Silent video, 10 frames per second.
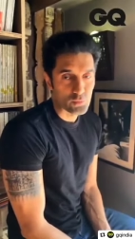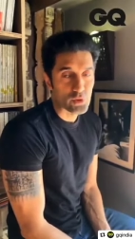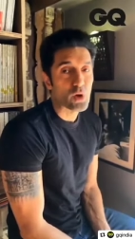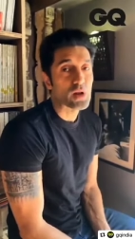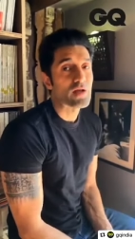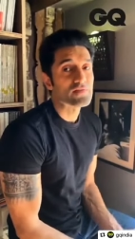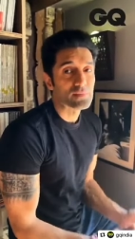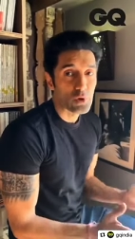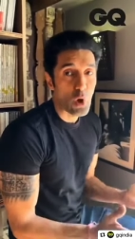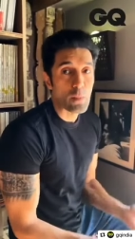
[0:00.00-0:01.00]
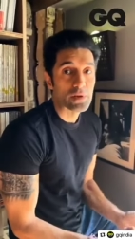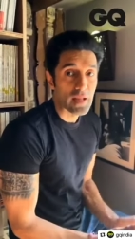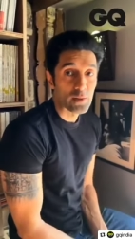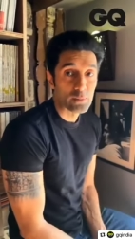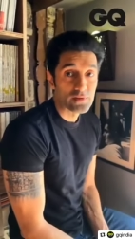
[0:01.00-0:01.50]
We all have some common
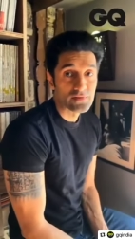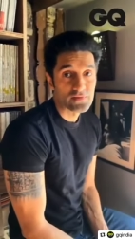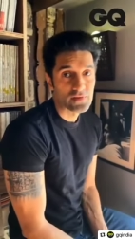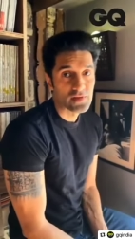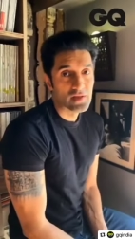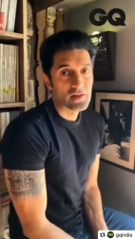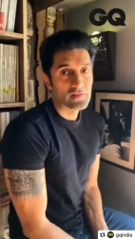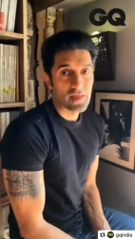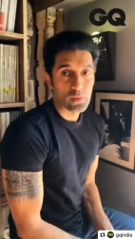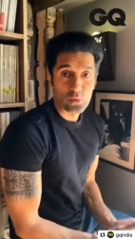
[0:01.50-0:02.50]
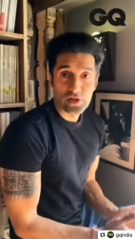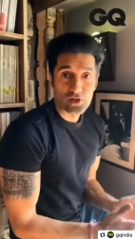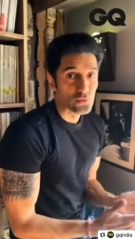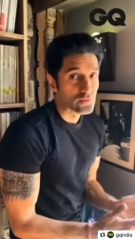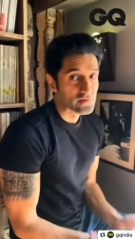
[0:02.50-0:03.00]
elements that we
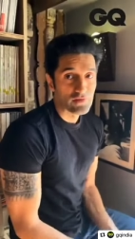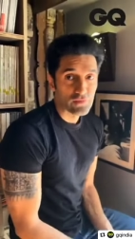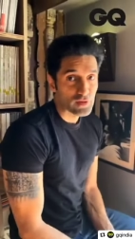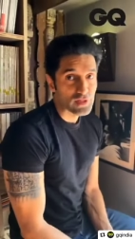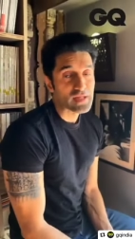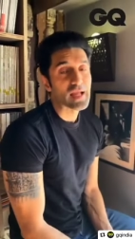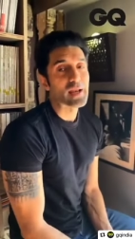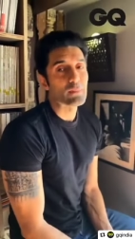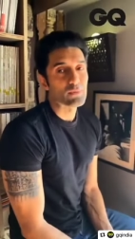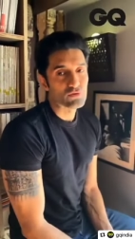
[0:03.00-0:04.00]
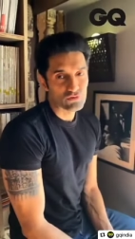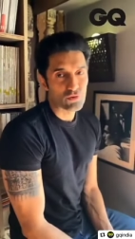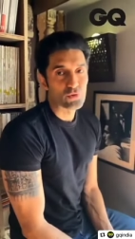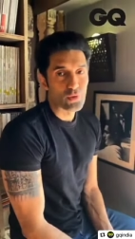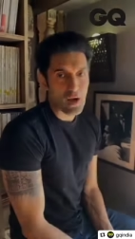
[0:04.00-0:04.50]
can use differently, and I'm going to show
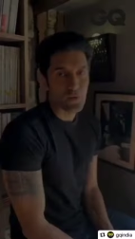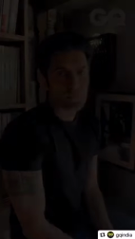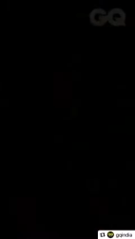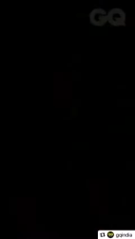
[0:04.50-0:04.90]
you how.